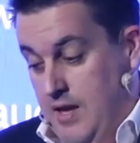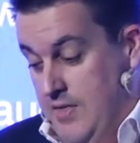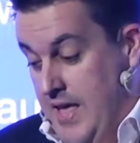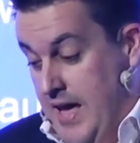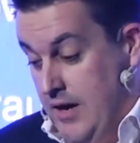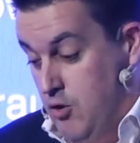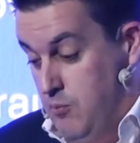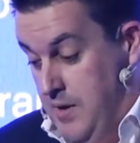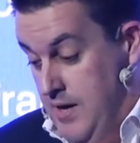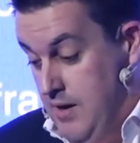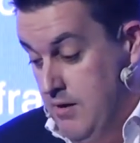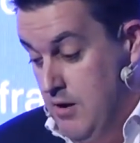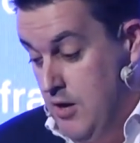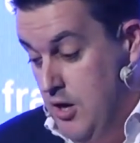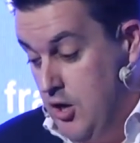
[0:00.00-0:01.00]
And that could
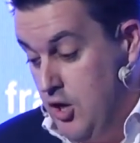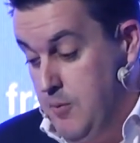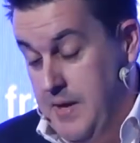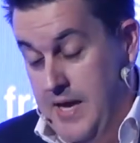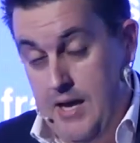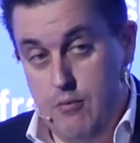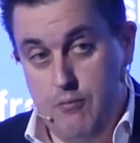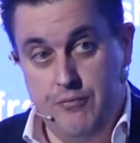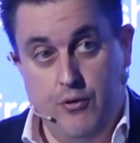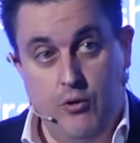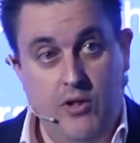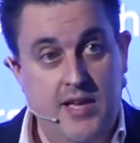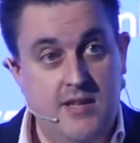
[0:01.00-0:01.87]
be helpful,